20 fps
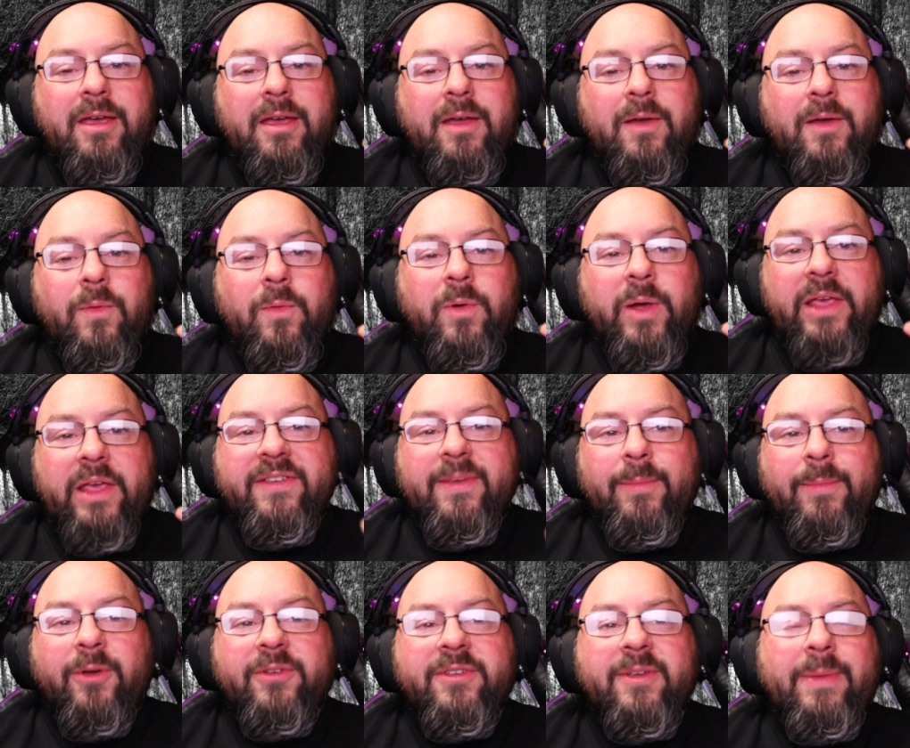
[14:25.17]
where it's the
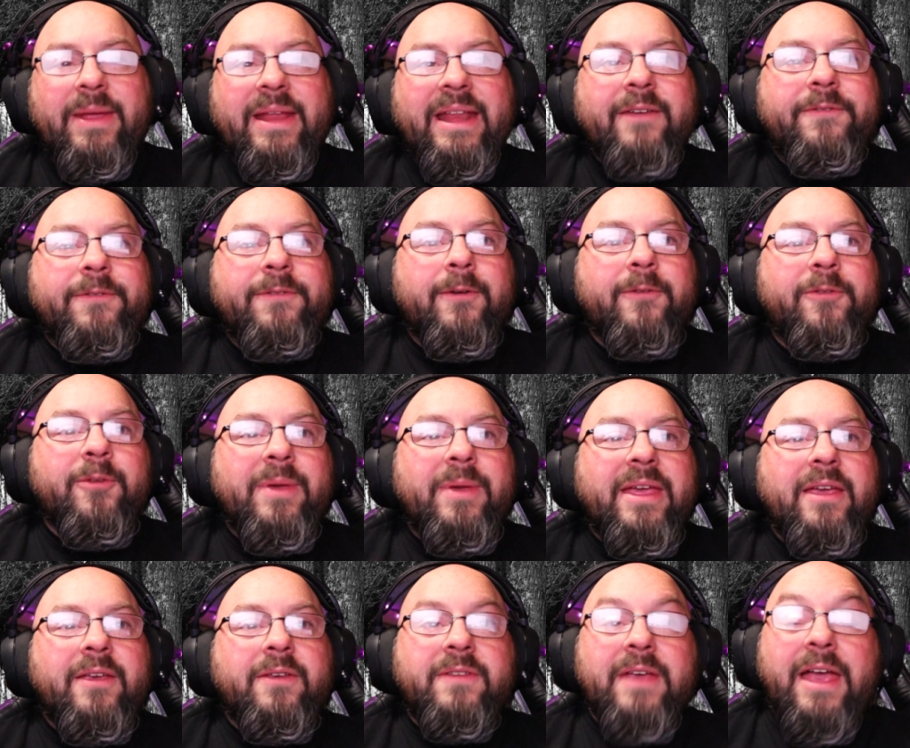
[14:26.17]
most meaningful for me
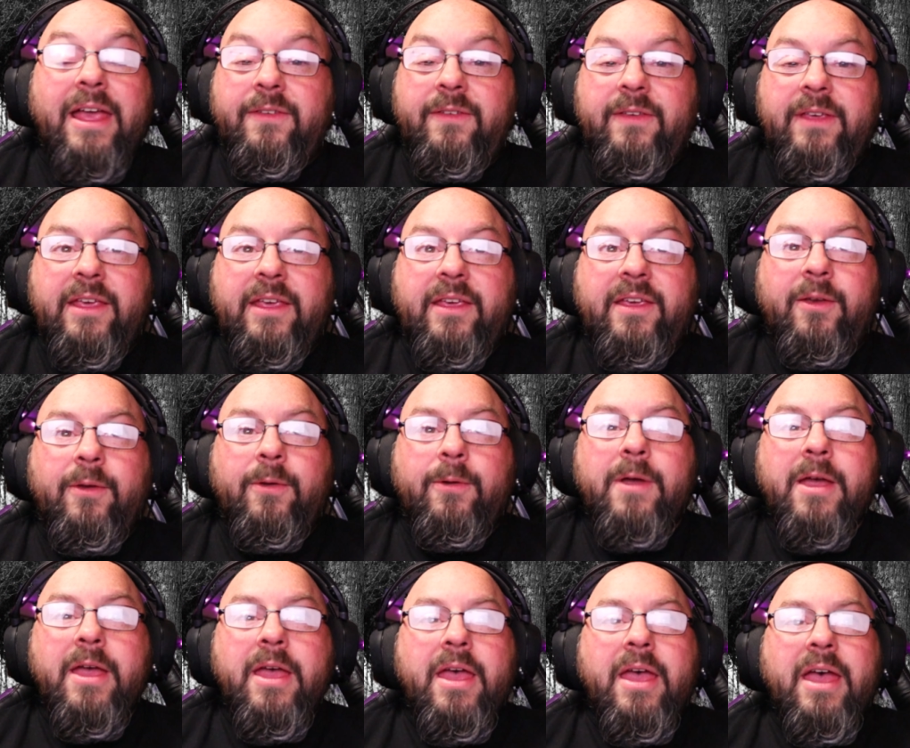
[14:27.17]
is I see you,
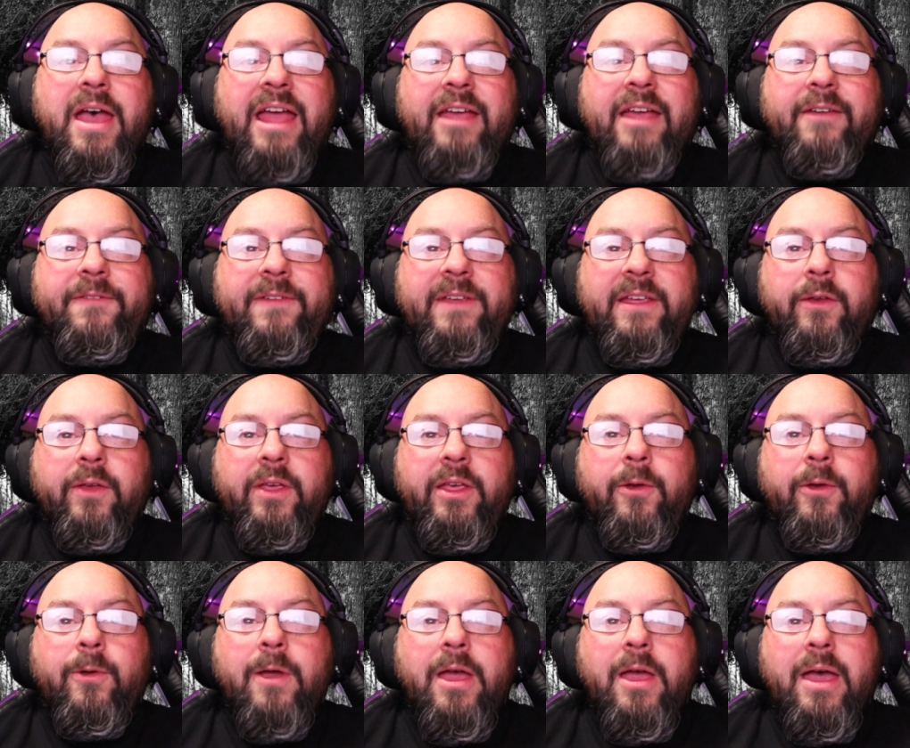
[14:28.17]
I feel
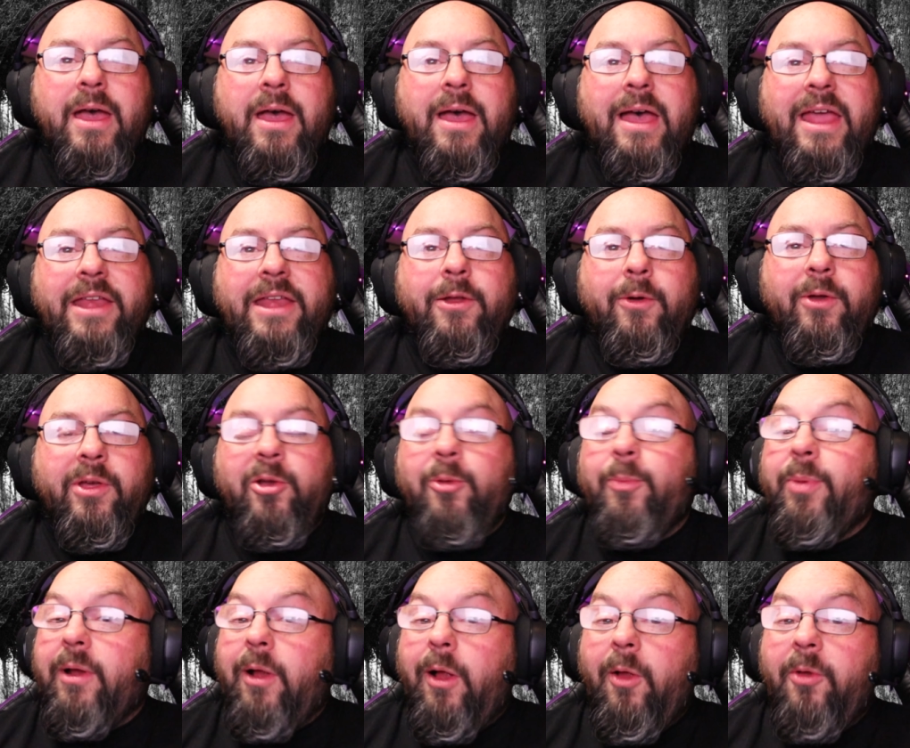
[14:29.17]
you, I know you,
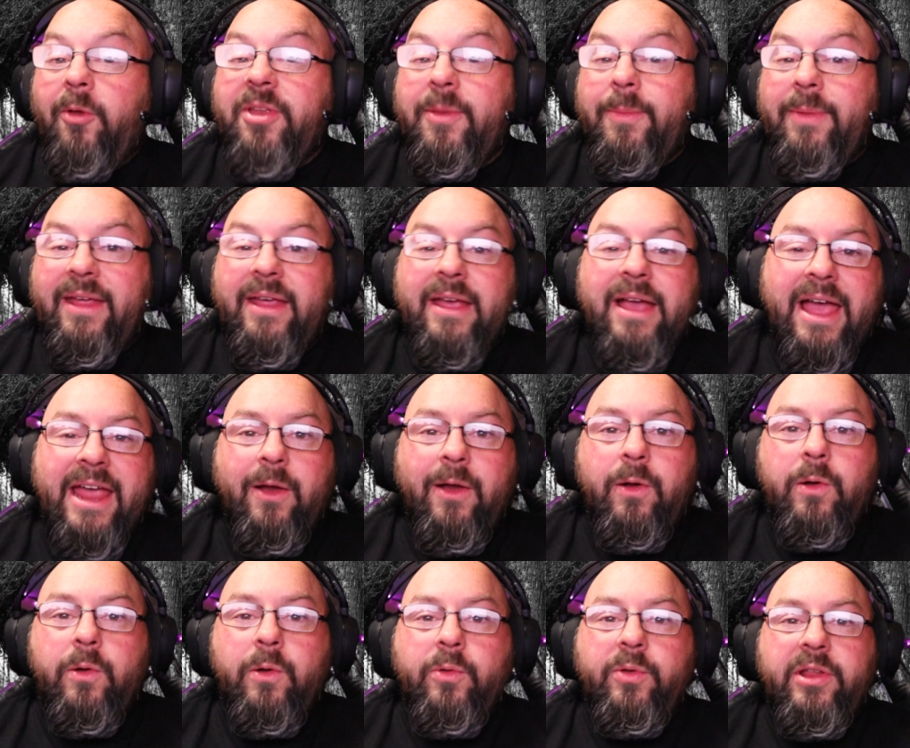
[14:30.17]
but ultimately I
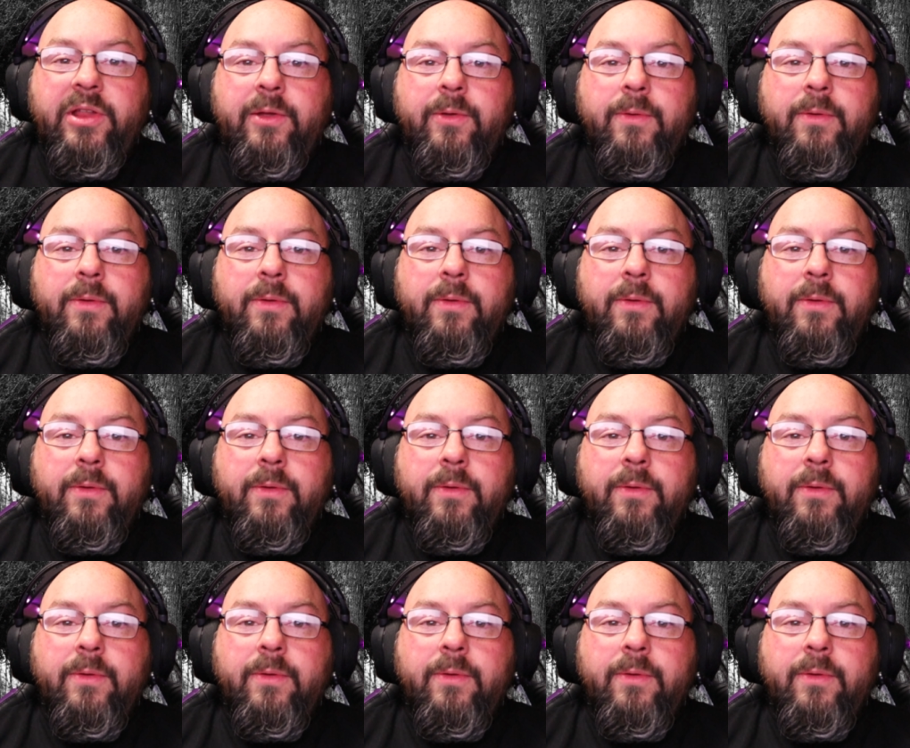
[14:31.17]
own you.